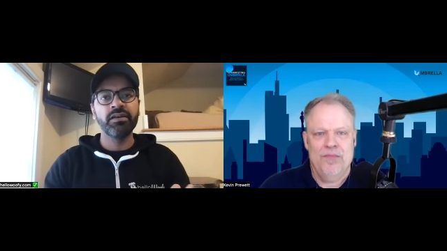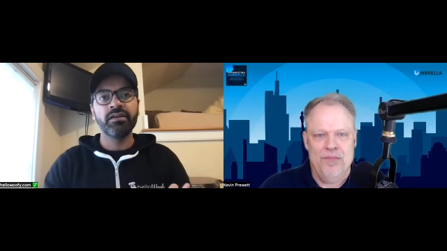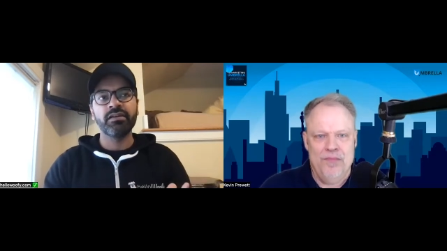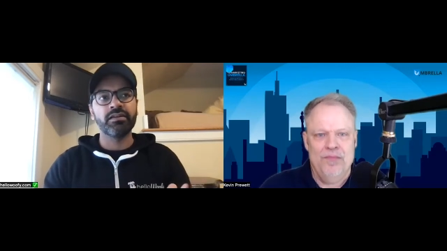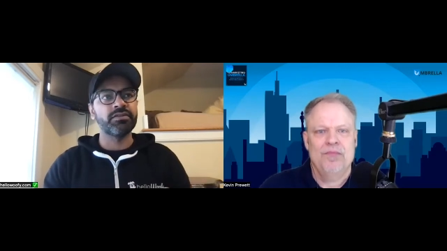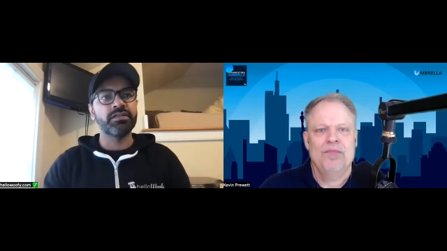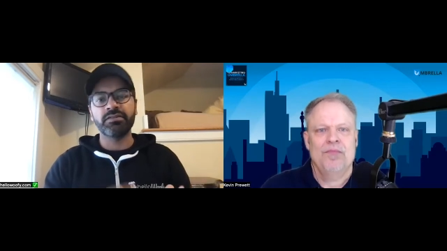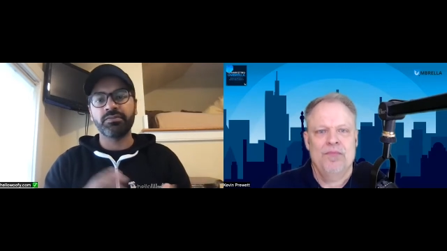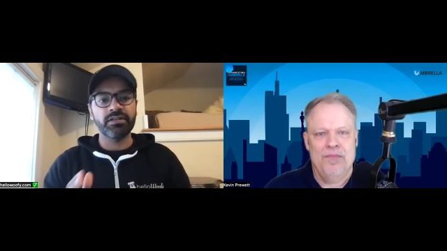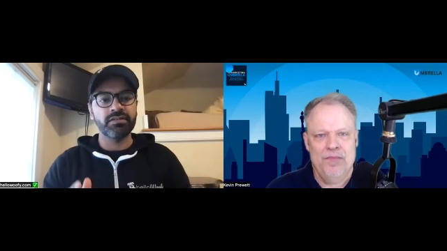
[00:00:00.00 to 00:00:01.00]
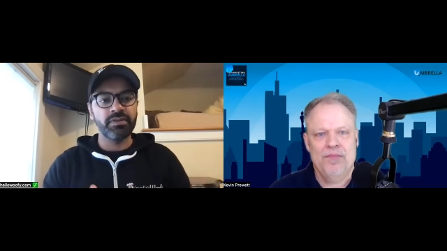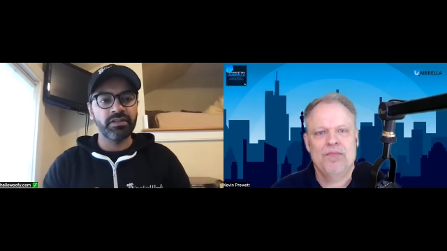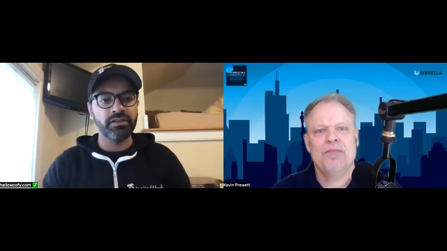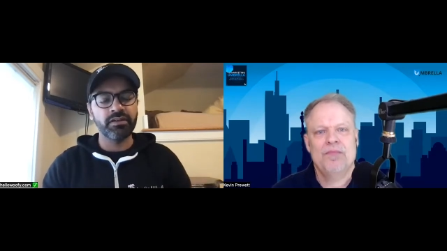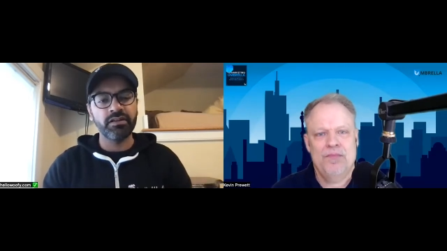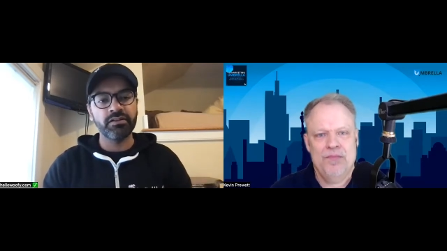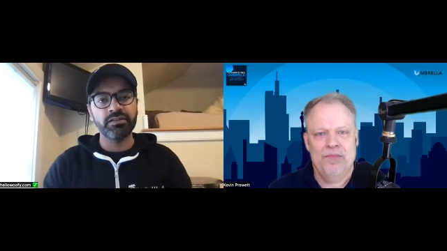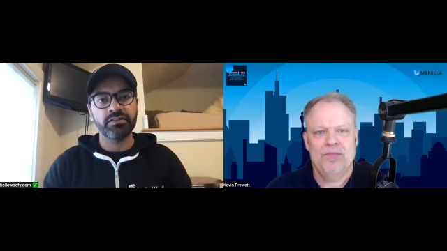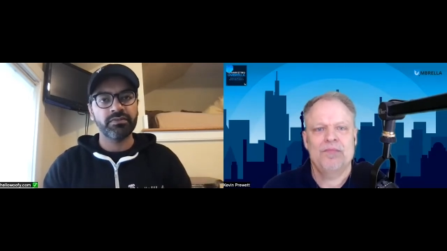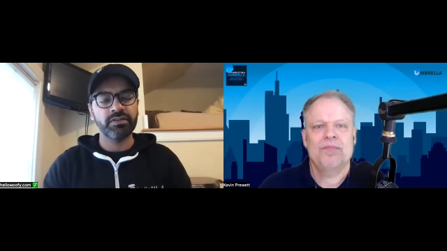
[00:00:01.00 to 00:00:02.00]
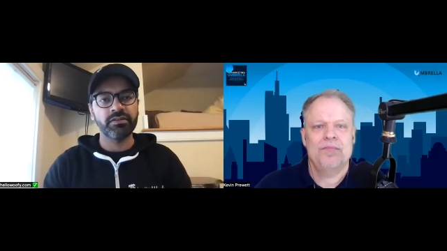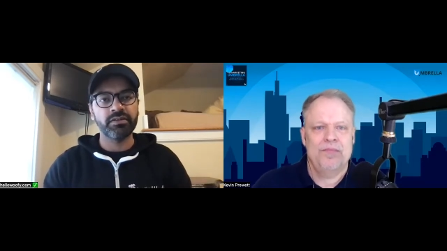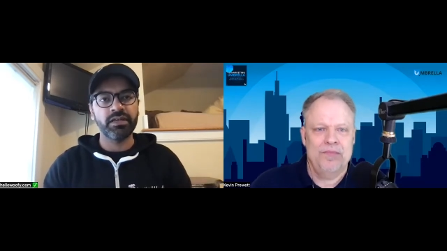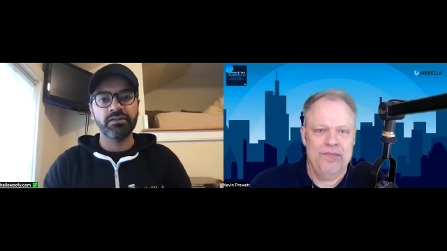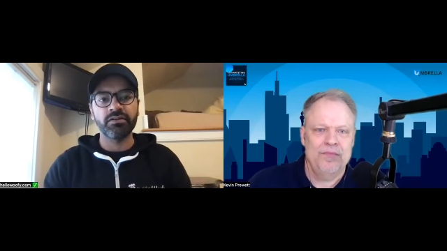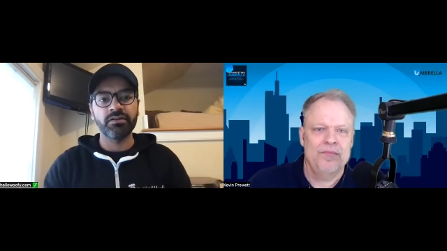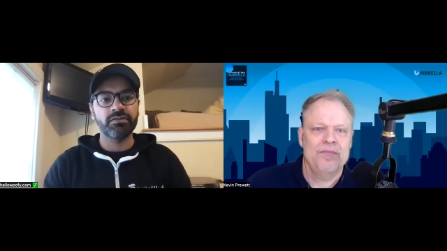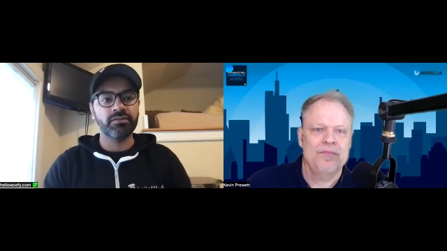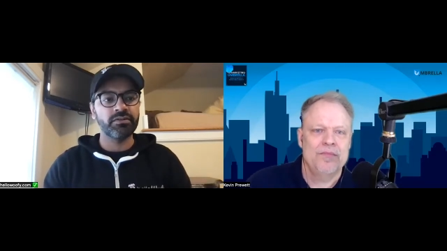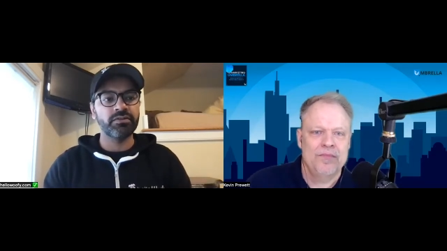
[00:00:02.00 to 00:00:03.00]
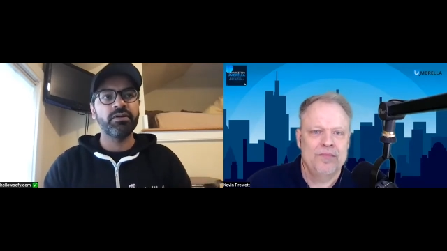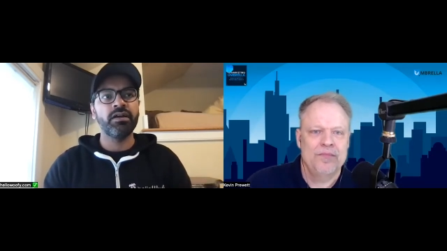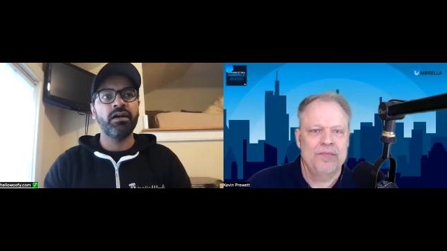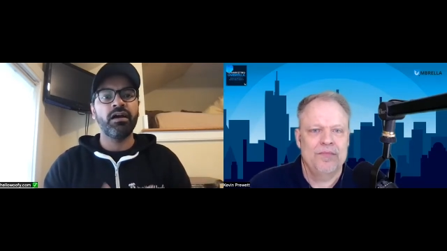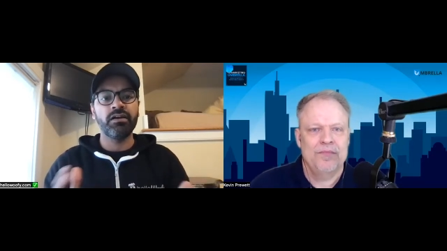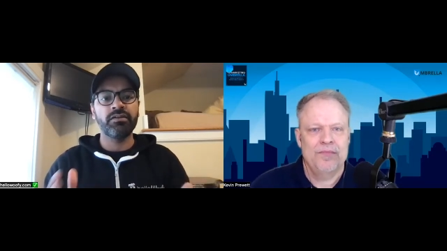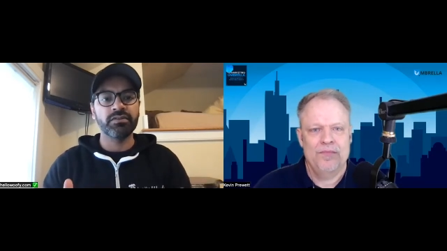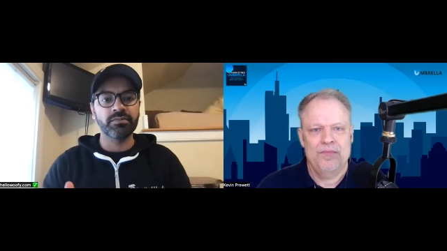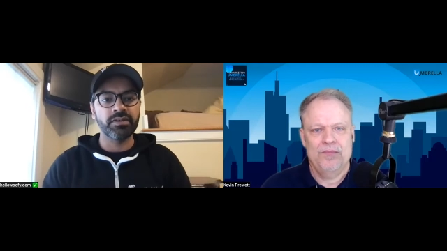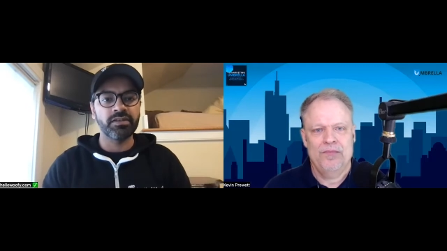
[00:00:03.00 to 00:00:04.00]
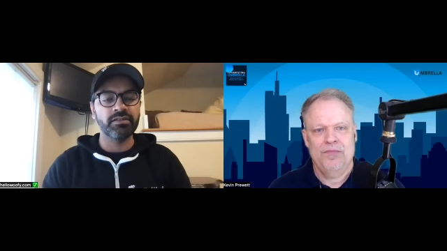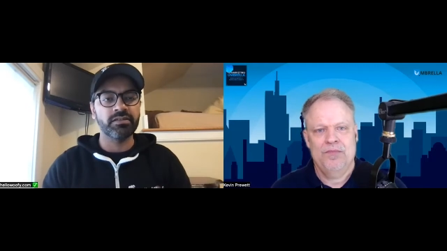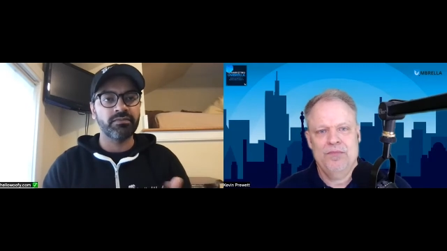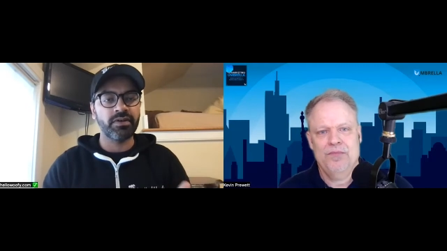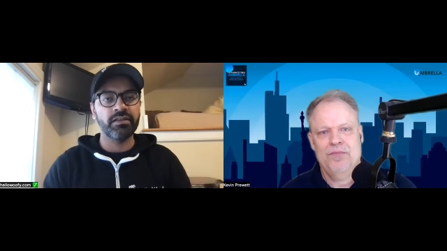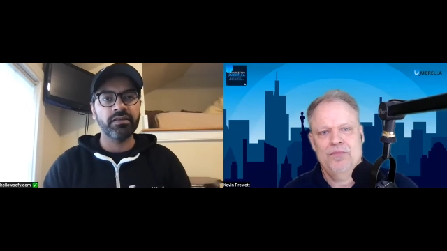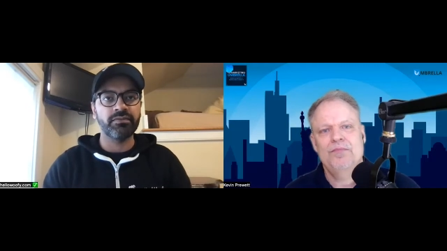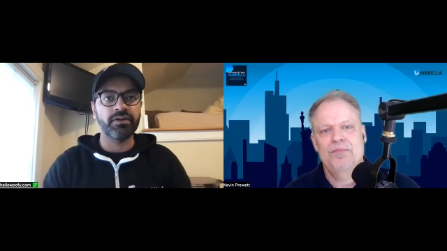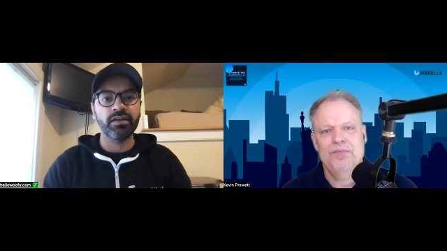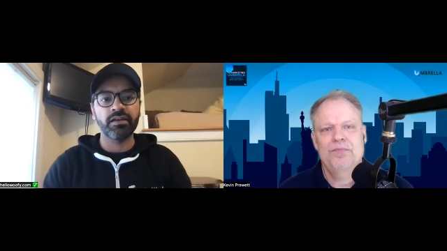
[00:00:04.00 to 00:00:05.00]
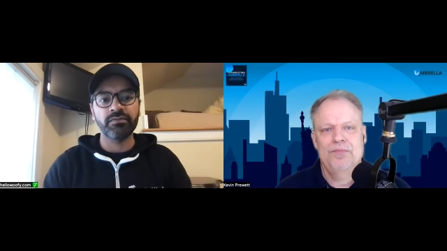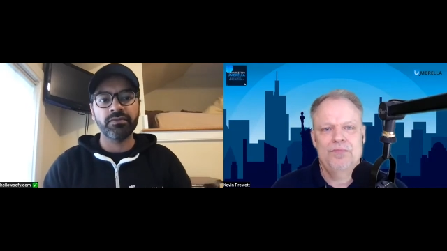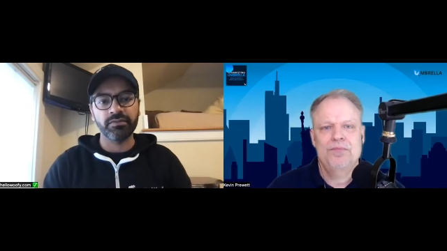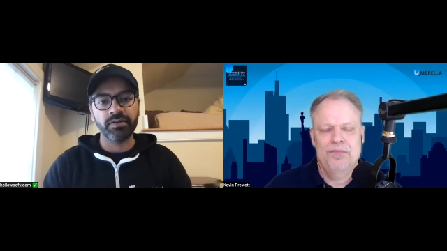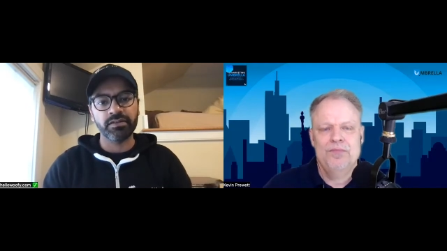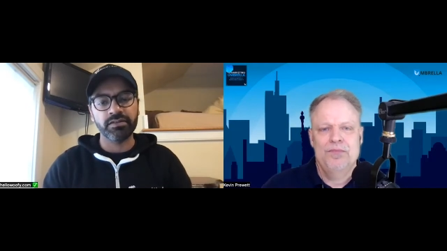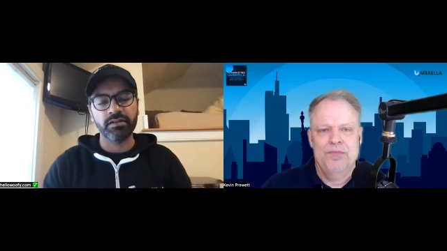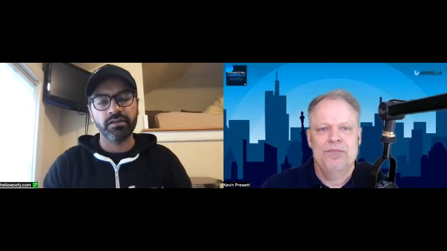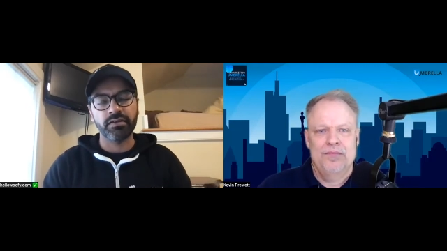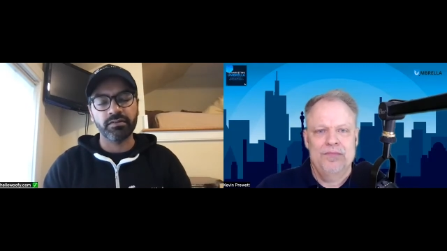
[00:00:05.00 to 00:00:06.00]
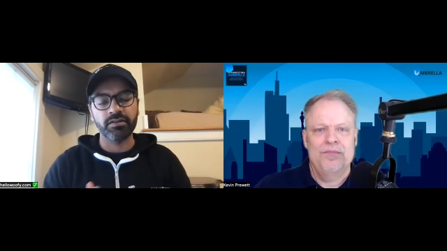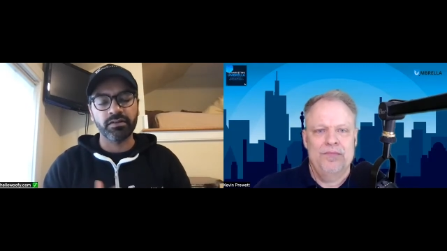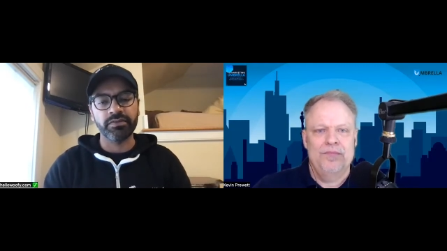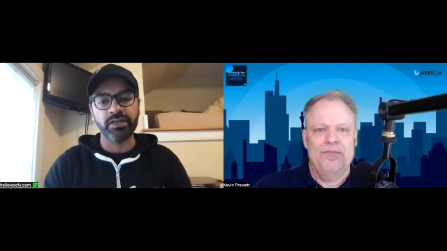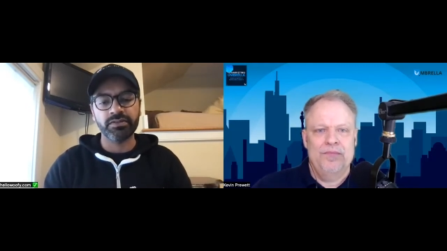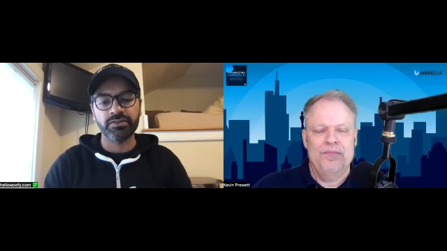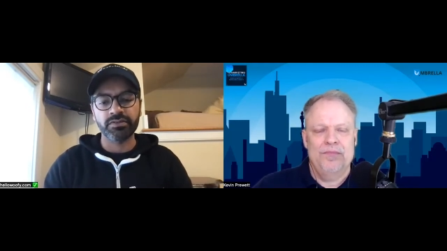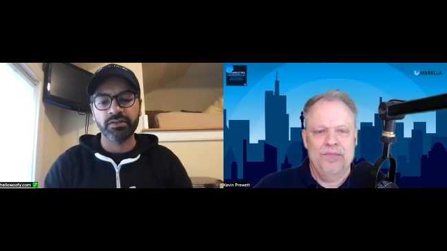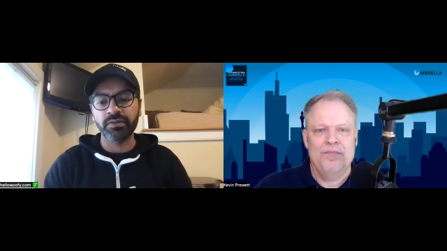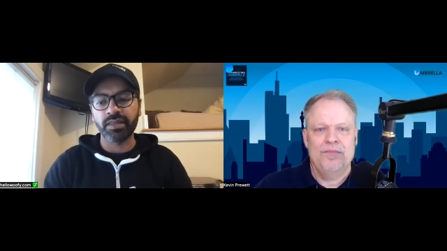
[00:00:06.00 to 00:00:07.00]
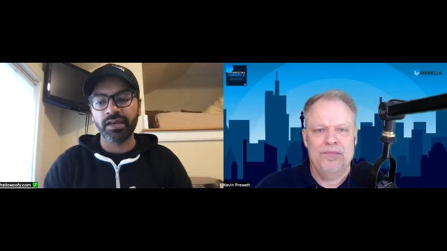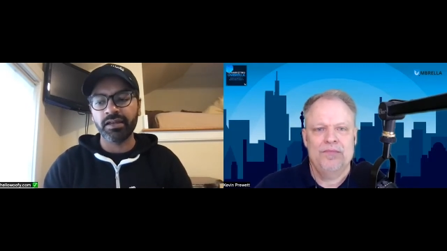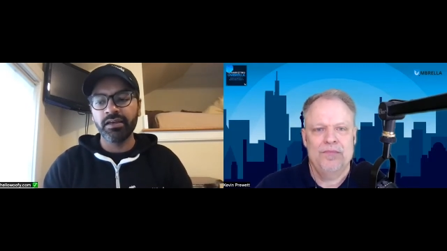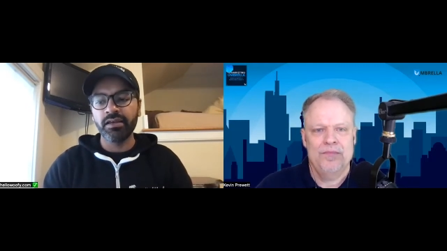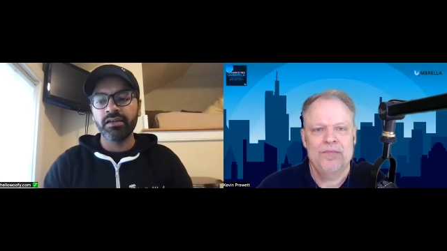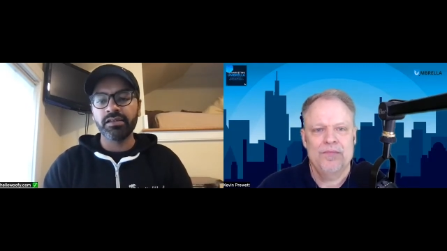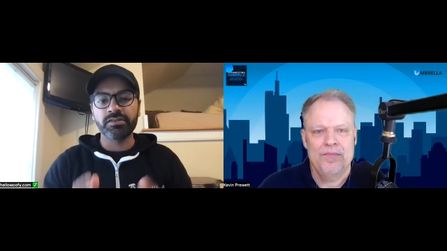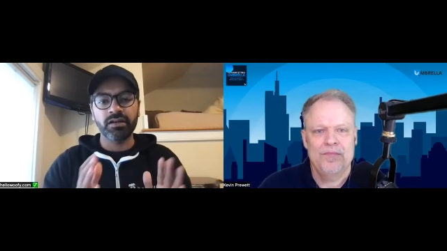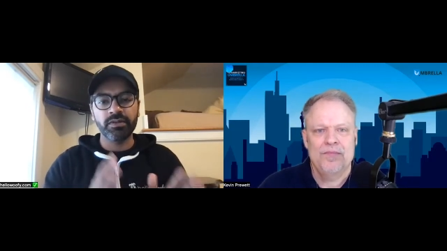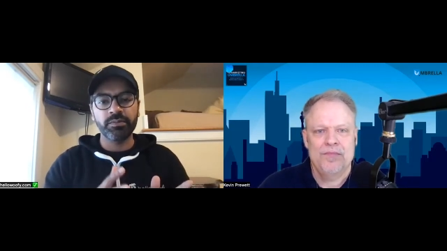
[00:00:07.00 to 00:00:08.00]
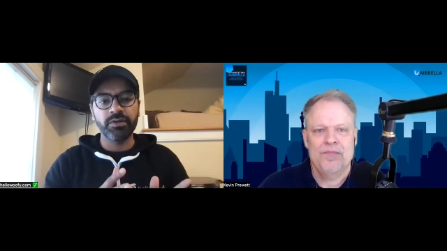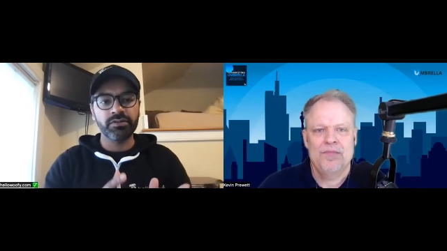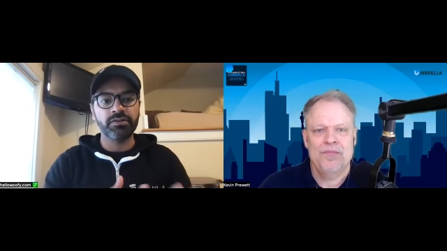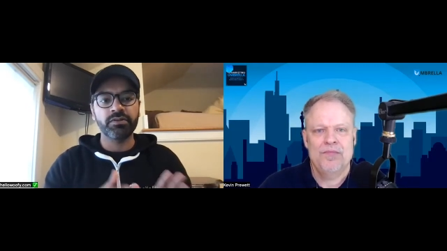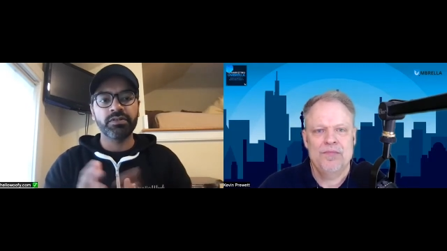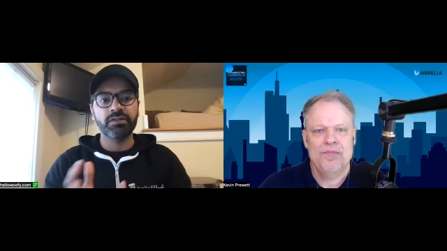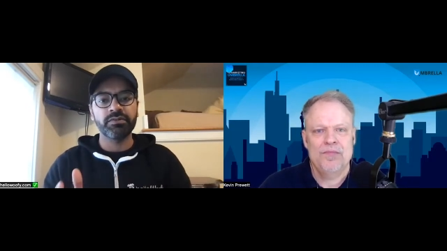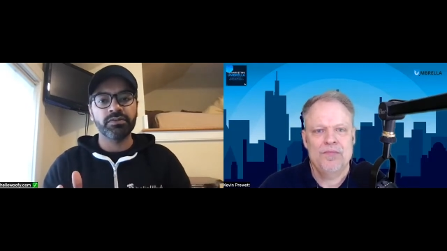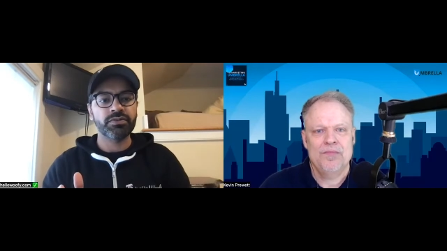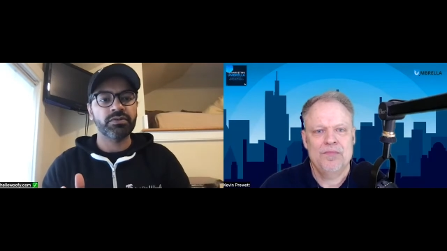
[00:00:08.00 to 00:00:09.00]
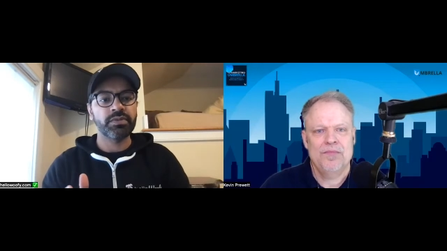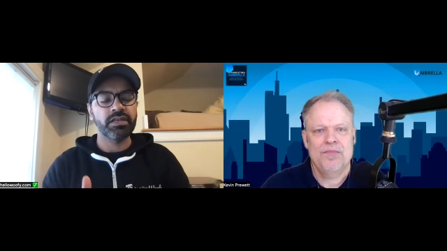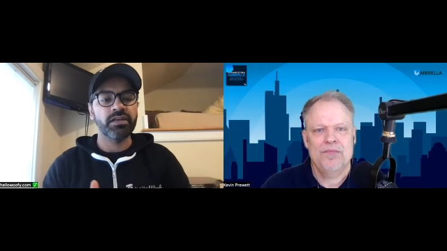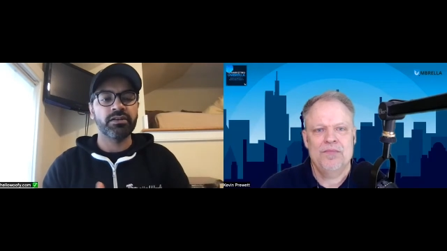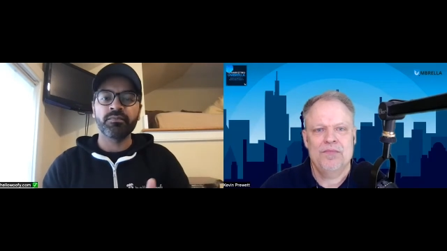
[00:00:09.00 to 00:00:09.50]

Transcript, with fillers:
Speaker 1: You know, just to raise a million dollars, you know, he had to go through hundreds of meetings, and finally he found mm-hmm. a handful of uh, you know investors to do that. He started with a bookstore. We started with social media